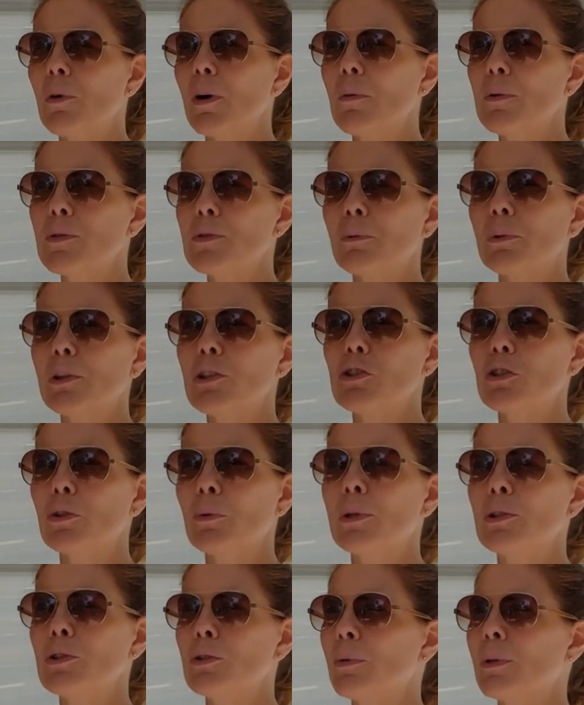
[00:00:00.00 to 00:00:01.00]
I wasn't really sure
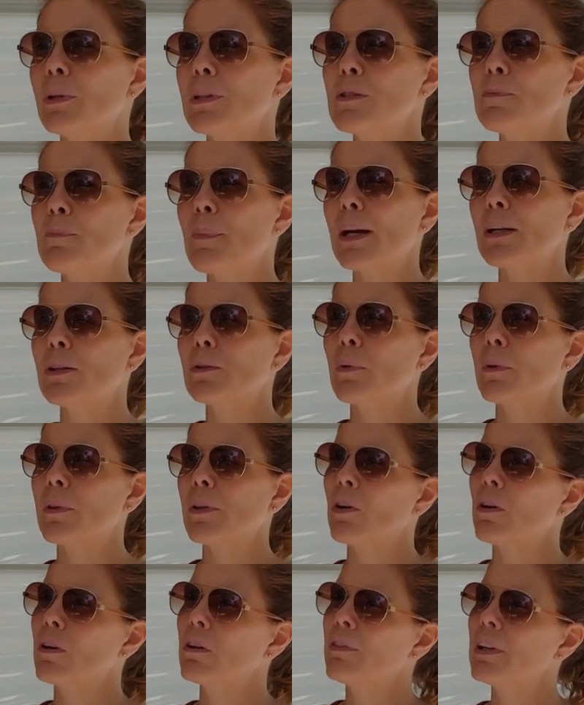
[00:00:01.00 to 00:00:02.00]
what to expect with the
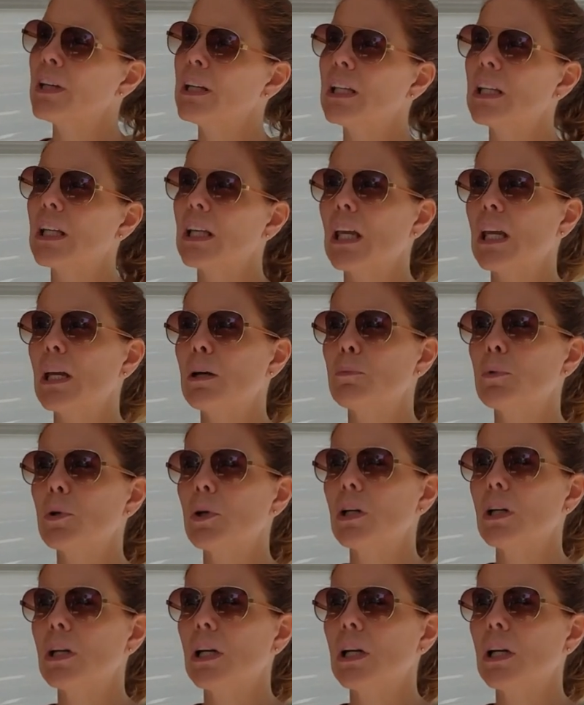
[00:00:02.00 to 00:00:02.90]
R V and the camper,